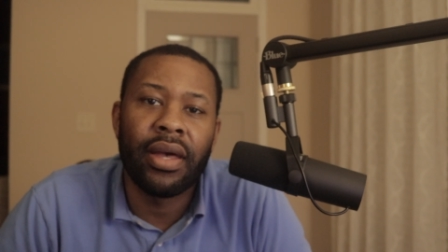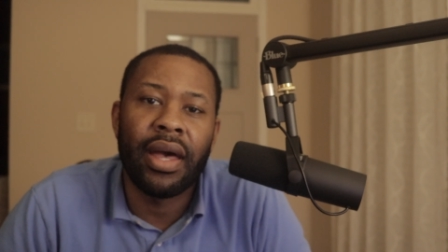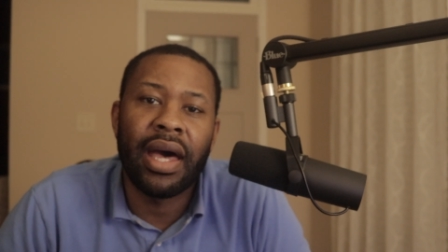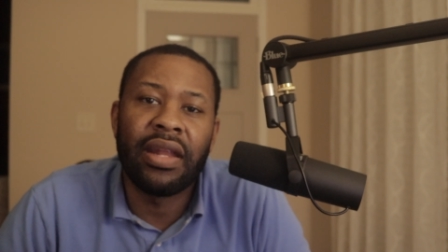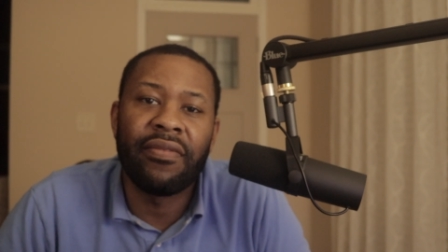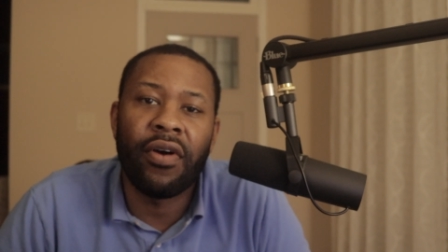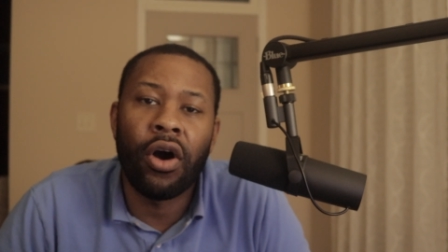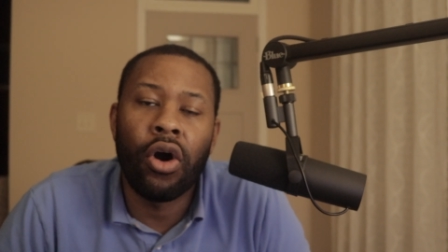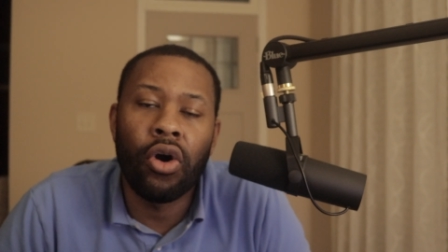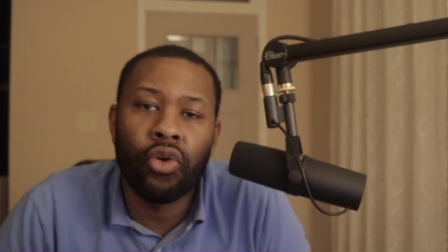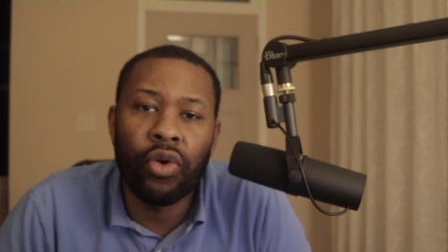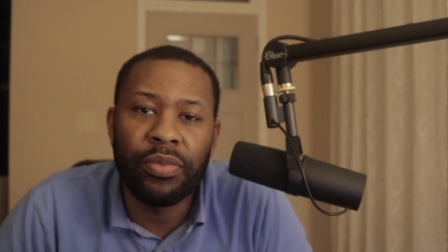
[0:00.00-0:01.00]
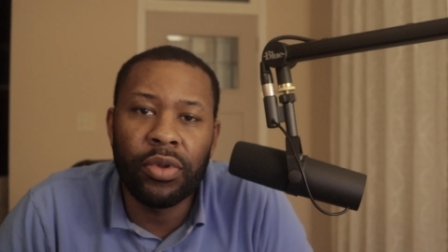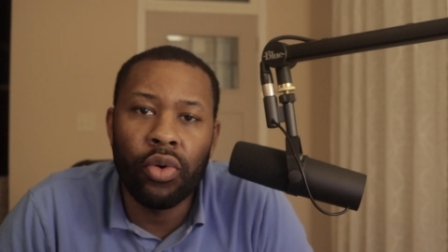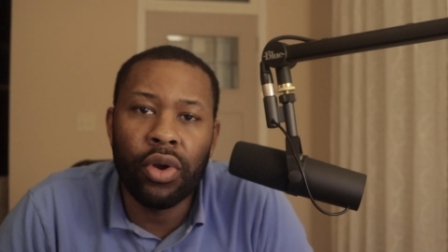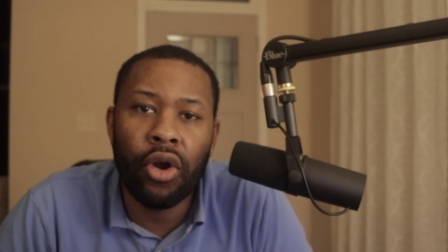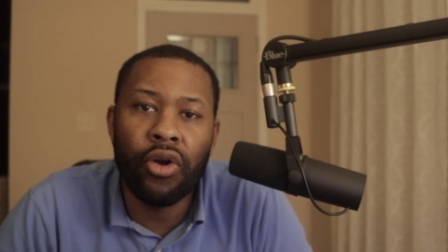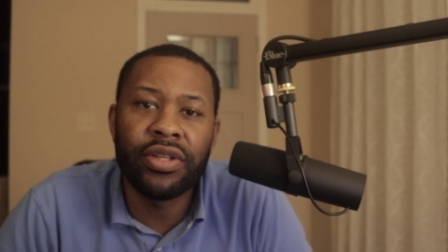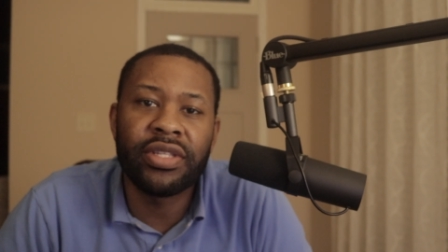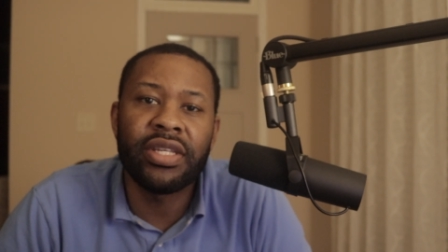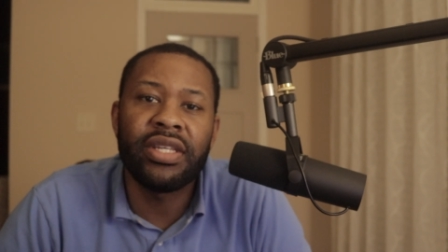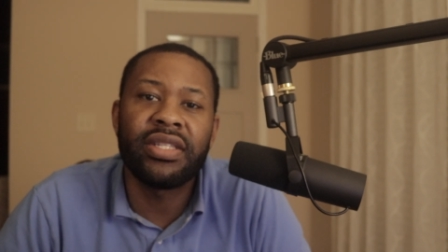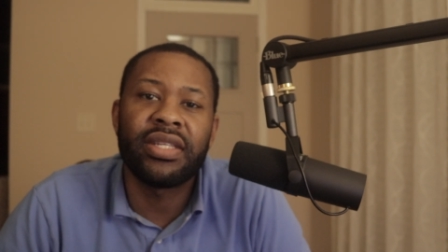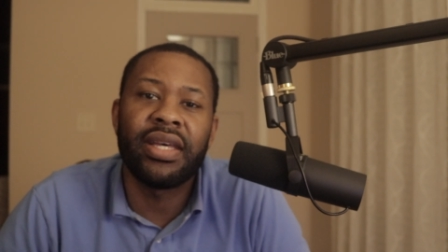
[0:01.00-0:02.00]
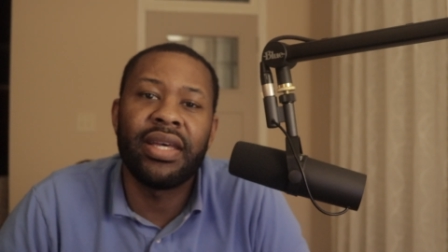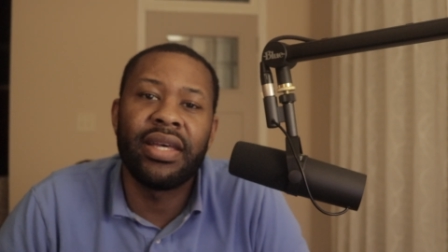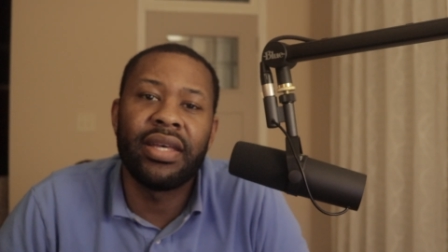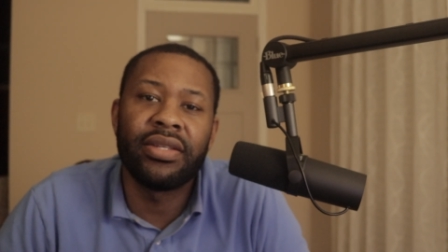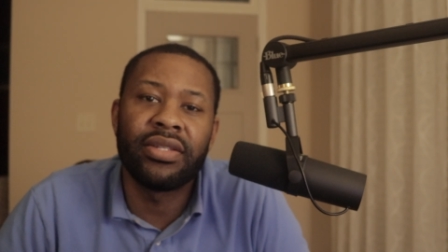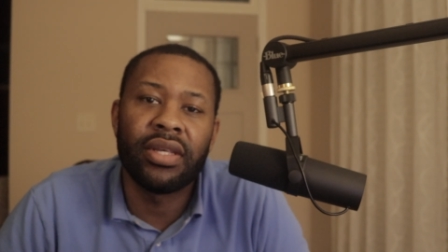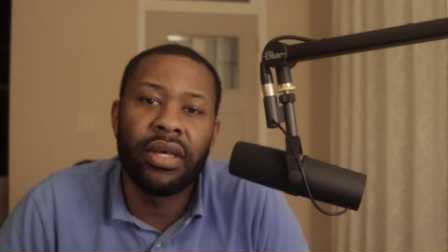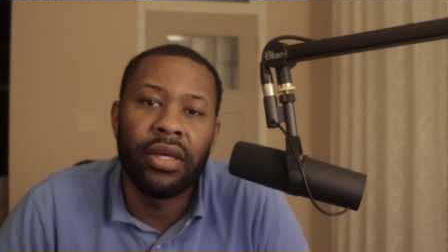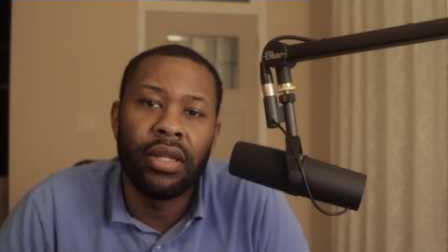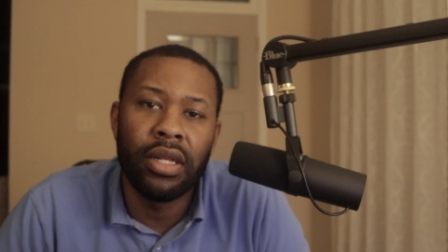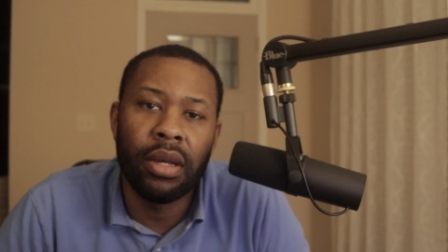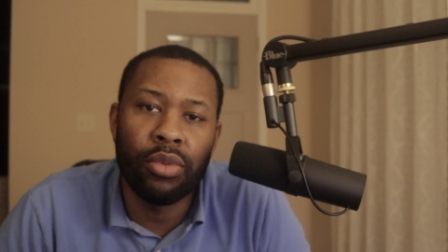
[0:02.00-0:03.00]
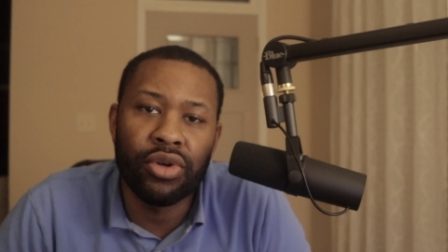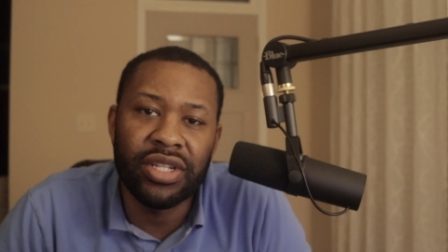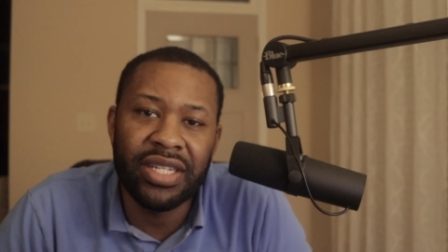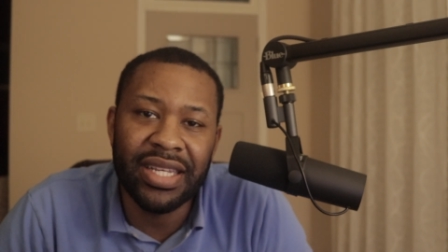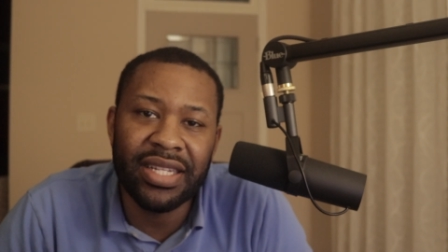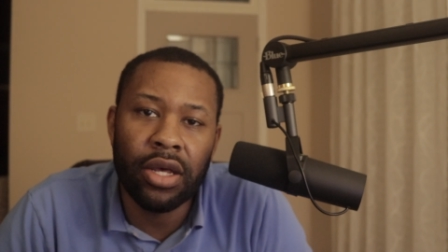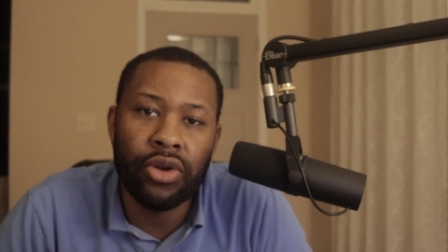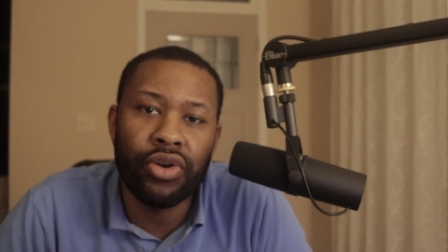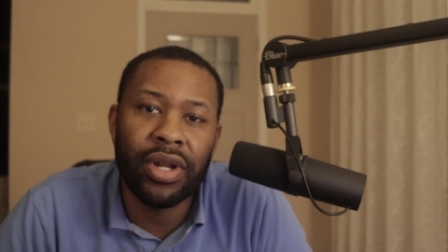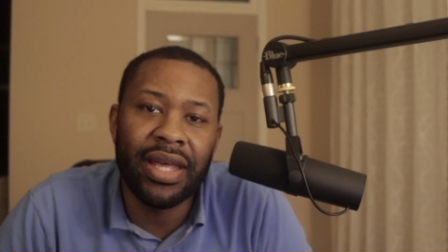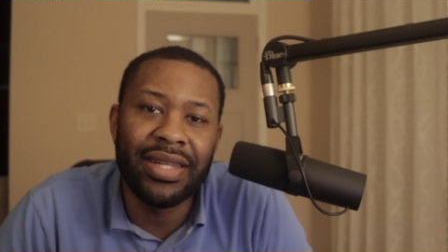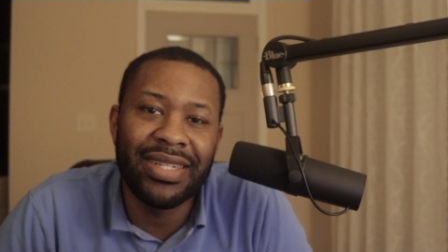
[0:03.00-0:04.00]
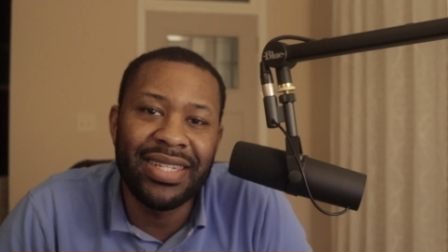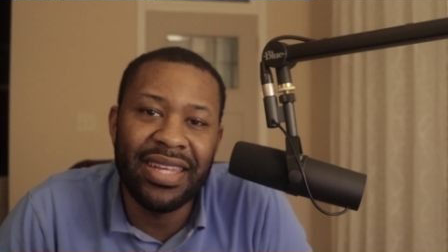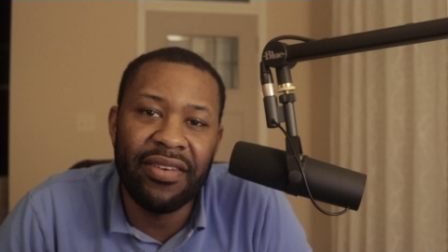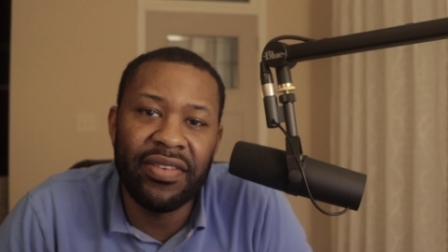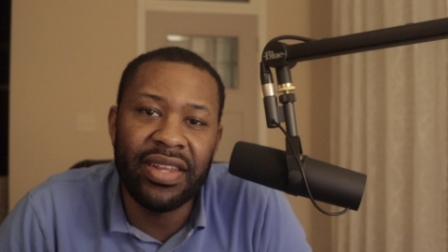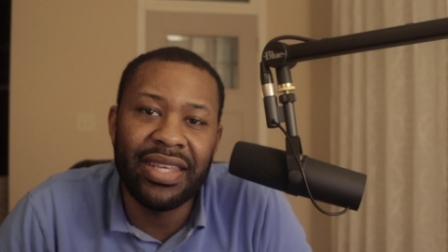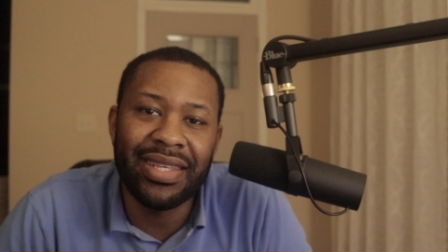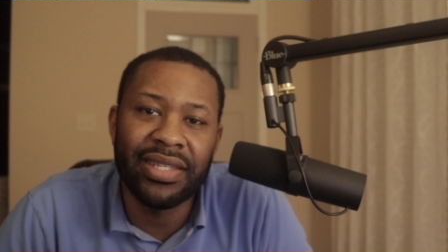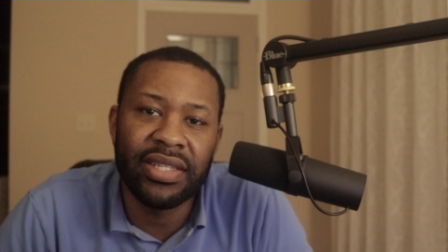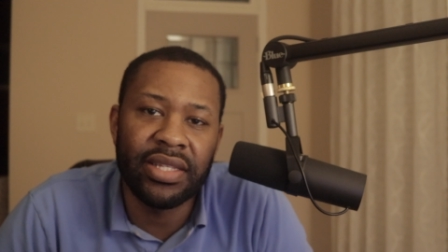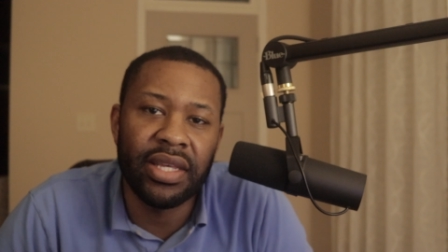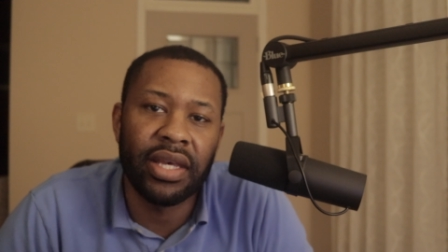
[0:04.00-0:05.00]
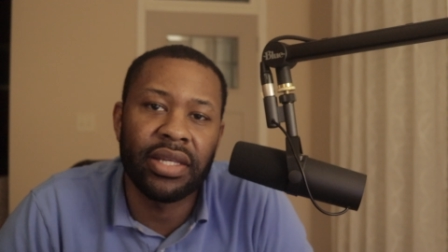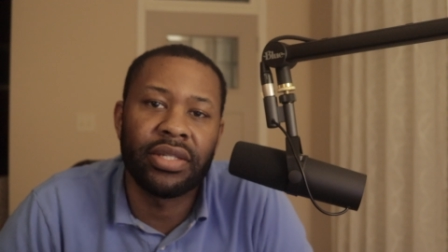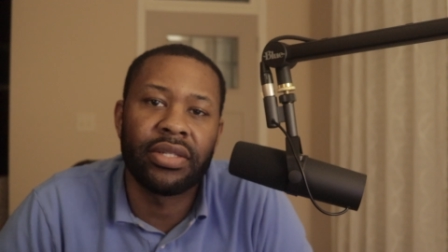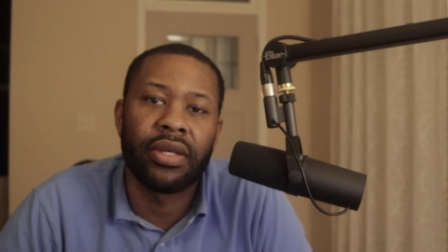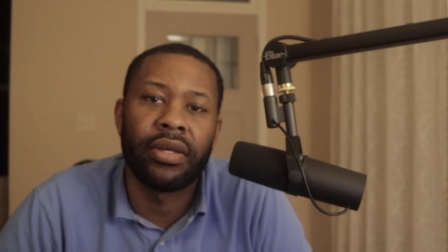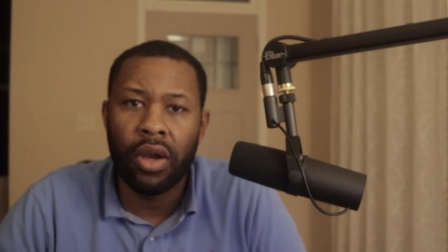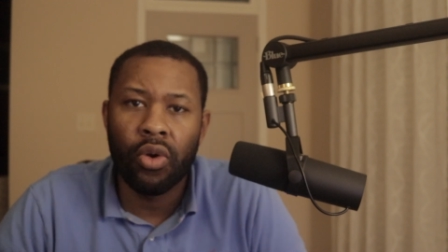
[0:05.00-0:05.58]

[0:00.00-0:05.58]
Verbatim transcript: out of all cryptocurrencies is number 676.